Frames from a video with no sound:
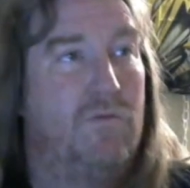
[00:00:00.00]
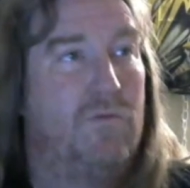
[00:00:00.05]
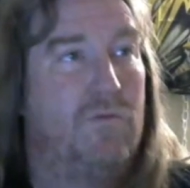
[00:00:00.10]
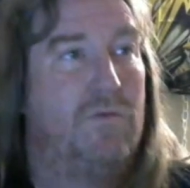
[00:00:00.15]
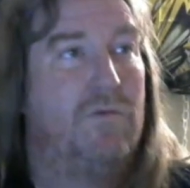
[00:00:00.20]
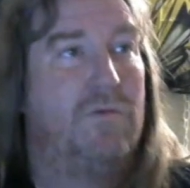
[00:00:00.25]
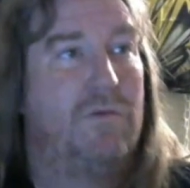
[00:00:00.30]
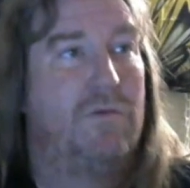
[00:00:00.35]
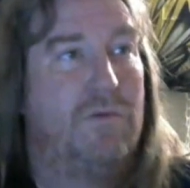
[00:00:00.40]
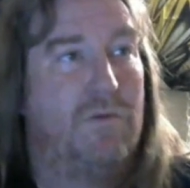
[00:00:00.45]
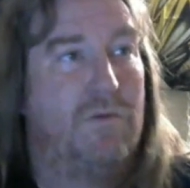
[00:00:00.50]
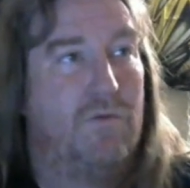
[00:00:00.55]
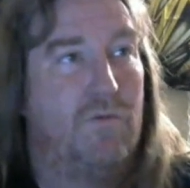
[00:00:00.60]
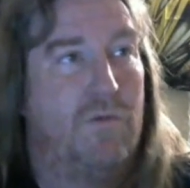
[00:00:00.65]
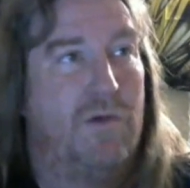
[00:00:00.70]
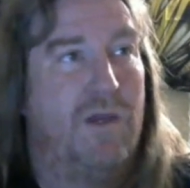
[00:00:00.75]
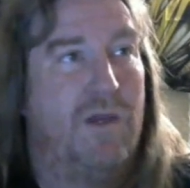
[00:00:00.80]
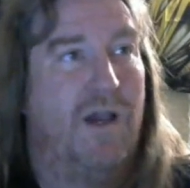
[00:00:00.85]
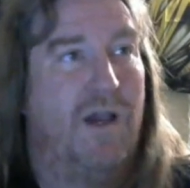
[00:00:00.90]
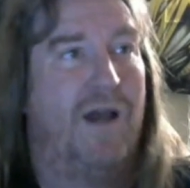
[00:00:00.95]
we
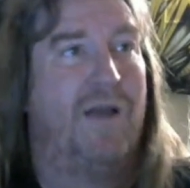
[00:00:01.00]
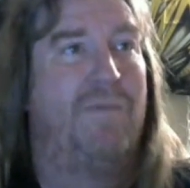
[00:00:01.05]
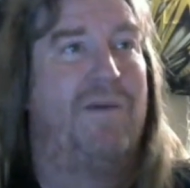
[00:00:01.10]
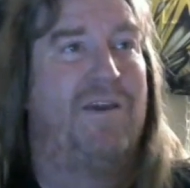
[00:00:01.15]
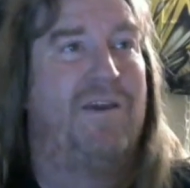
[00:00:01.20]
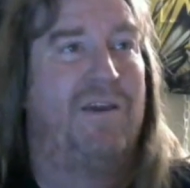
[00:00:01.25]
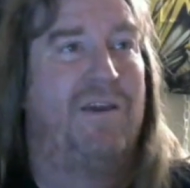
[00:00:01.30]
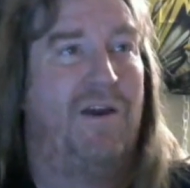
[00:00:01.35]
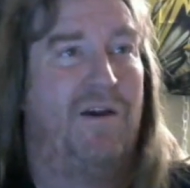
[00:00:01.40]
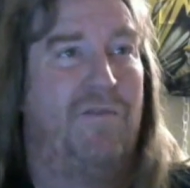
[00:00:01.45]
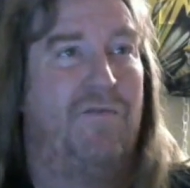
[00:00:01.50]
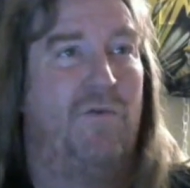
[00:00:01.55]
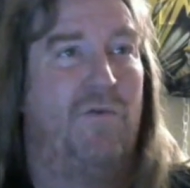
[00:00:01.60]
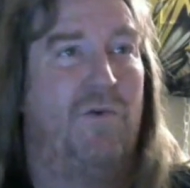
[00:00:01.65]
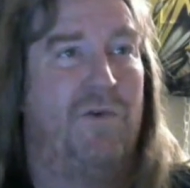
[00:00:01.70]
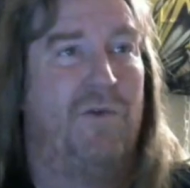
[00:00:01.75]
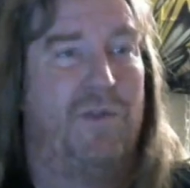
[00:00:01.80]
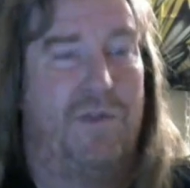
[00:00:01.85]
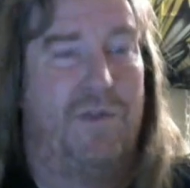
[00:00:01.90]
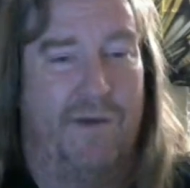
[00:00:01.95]
got to be careful with
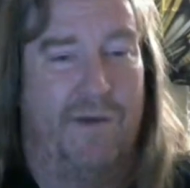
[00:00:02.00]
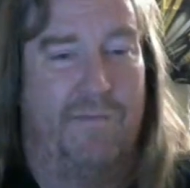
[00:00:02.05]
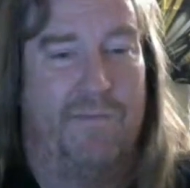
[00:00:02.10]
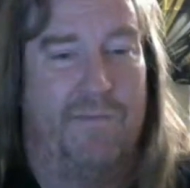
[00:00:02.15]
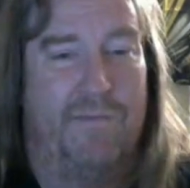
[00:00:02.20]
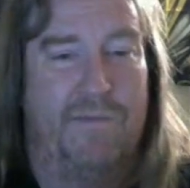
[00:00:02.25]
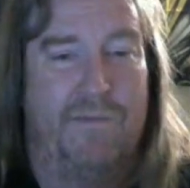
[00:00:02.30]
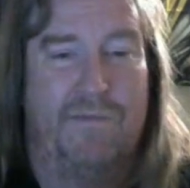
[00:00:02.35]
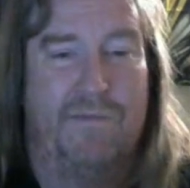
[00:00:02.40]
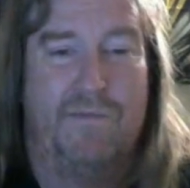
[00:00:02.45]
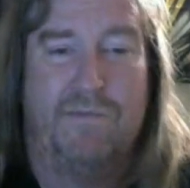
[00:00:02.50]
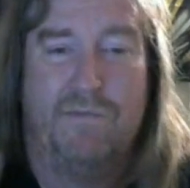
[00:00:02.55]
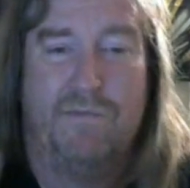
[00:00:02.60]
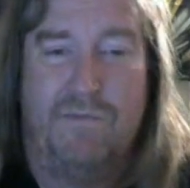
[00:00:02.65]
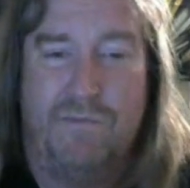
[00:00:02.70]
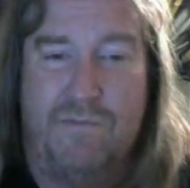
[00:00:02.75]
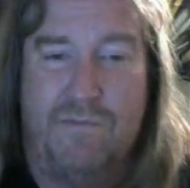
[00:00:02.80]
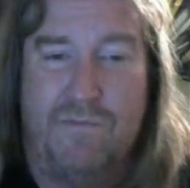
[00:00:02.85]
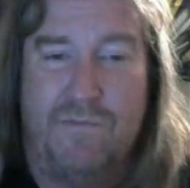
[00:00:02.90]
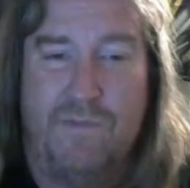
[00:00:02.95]
them.
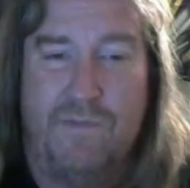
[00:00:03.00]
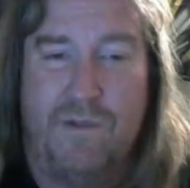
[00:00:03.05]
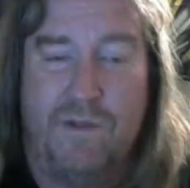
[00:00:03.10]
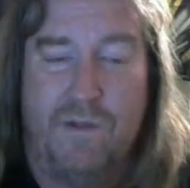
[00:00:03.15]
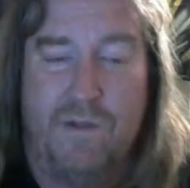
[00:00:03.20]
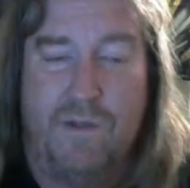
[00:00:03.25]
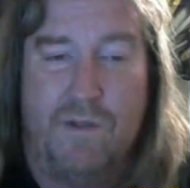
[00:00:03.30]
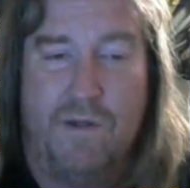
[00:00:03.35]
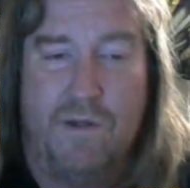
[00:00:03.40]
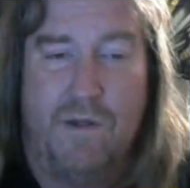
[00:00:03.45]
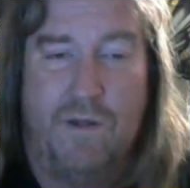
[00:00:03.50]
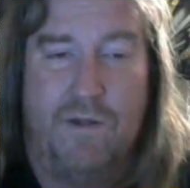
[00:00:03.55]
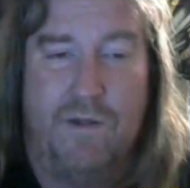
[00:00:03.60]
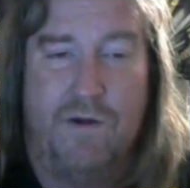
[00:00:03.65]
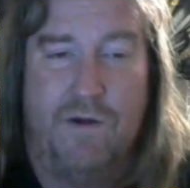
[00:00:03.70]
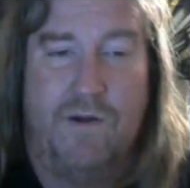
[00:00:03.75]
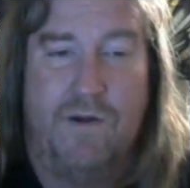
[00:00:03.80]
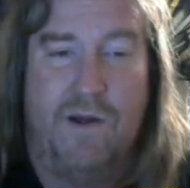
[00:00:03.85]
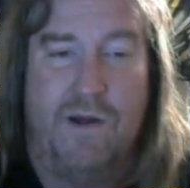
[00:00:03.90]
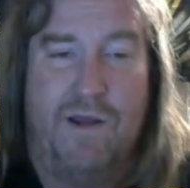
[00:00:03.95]
They're
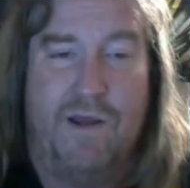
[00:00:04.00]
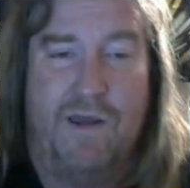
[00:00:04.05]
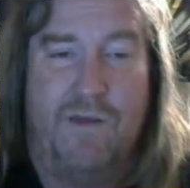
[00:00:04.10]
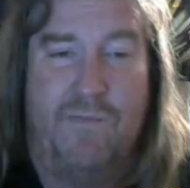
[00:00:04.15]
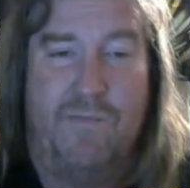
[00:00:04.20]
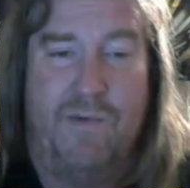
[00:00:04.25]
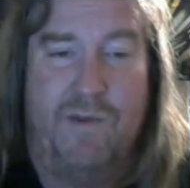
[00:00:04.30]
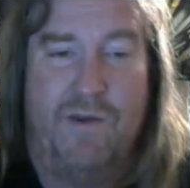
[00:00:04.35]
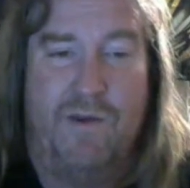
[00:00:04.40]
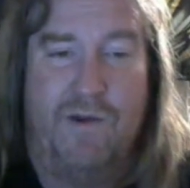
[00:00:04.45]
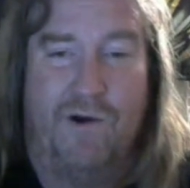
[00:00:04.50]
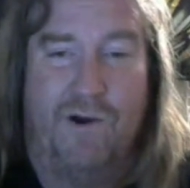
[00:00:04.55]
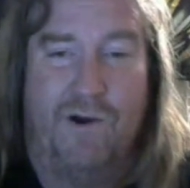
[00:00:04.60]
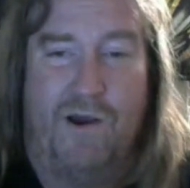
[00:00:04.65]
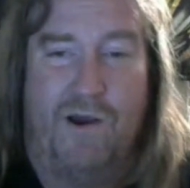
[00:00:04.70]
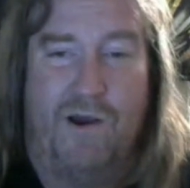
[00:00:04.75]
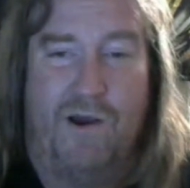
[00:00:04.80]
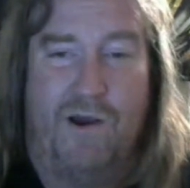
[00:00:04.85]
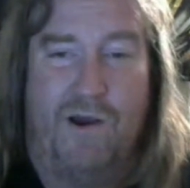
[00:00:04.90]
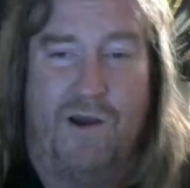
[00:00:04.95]
kind of keeping their eye on
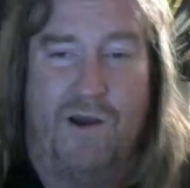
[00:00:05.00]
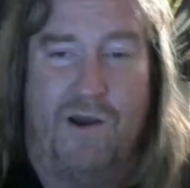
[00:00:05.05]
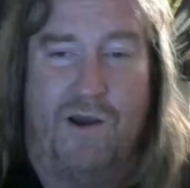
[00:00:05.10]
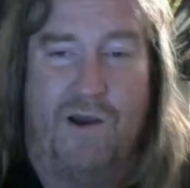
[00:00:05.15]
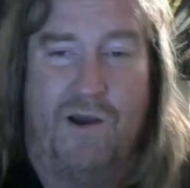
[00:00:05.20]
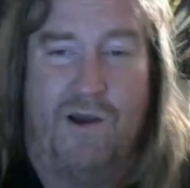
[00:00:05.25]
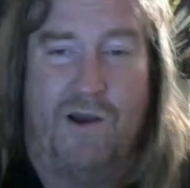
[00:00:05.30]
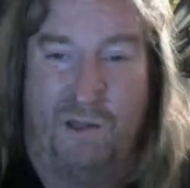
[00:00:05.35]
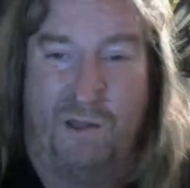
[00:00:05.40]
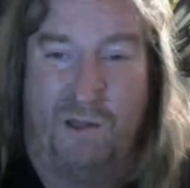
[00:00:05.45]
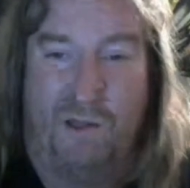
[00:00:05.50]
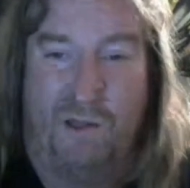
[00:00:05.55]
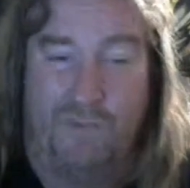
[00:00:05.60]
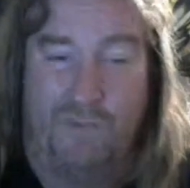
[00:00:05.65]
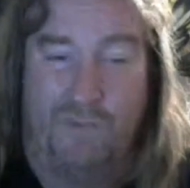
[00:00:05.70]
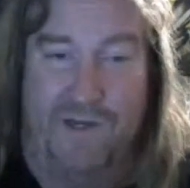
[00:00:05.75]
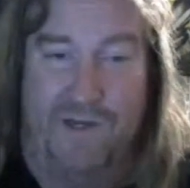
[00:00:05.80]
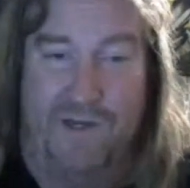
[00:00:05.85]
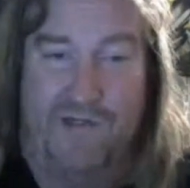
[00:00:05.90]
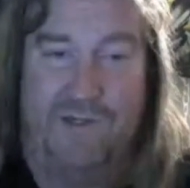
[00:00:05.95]
us a little
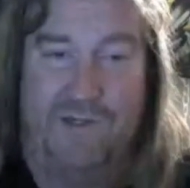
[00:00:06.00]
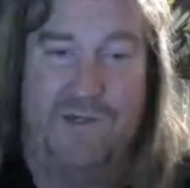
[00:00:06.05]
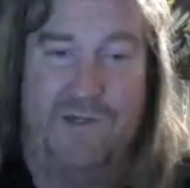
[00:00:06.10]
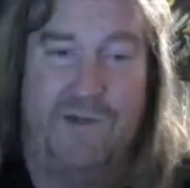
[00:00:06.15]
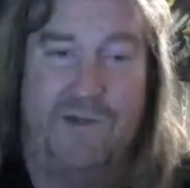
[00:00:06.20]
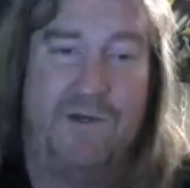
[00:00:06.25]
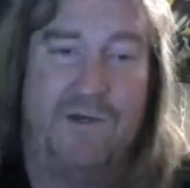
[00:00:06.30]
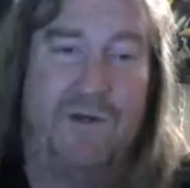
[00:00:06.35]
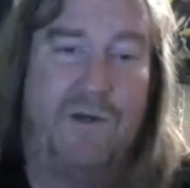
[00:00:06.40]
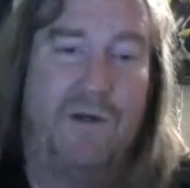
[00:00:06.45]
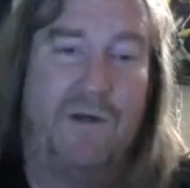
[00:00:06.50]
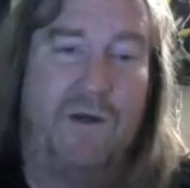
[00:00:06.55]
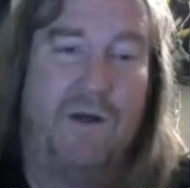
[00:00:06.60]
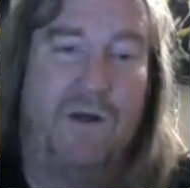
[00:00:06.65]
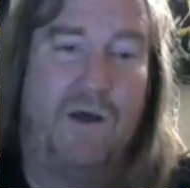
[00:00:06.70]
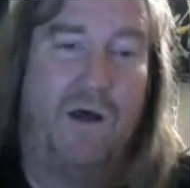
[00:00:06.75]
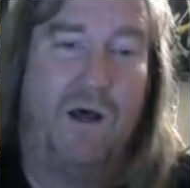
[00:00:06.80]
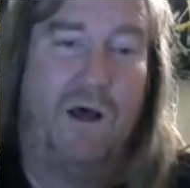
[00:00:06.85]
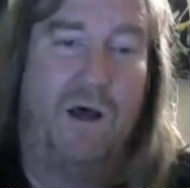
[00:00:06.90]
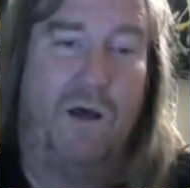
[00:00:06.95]
bit,
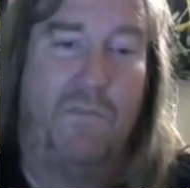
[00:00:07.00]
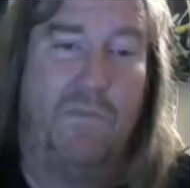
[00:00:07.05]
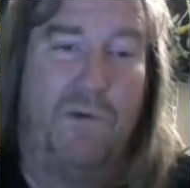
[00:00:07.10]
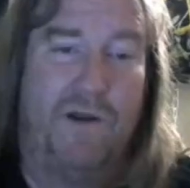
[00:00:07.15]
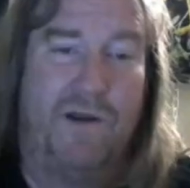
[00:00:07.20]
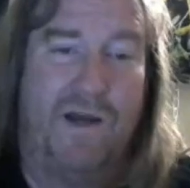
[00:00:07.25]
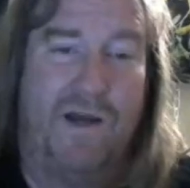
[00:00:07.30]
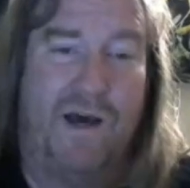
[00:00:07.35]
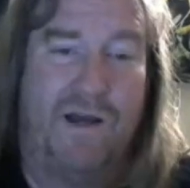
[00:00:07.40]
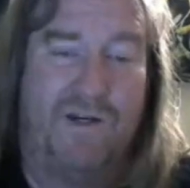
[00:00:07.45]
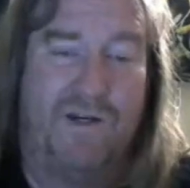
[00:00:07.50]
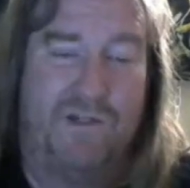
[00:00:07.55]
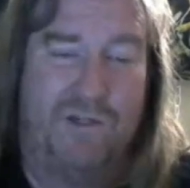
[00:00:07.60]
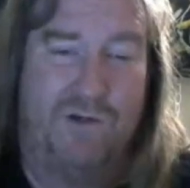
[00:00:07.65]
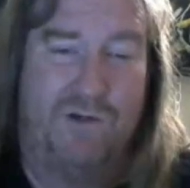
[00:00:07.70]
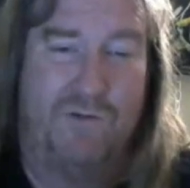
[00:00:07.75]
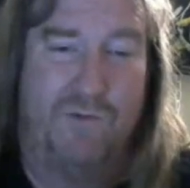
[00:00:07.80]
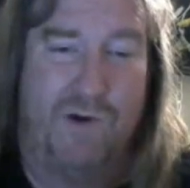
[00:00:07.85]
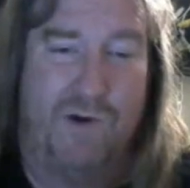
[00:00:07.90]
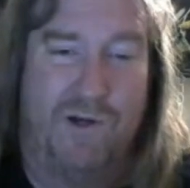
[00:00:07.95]
but not too
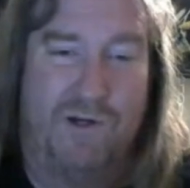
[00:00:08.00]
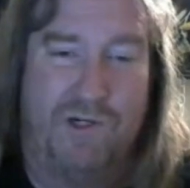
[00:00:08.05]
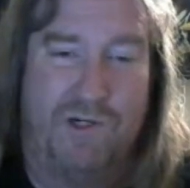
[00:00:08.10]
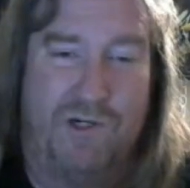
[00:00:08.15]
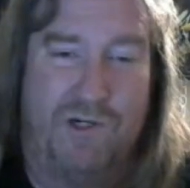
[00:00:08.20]
much.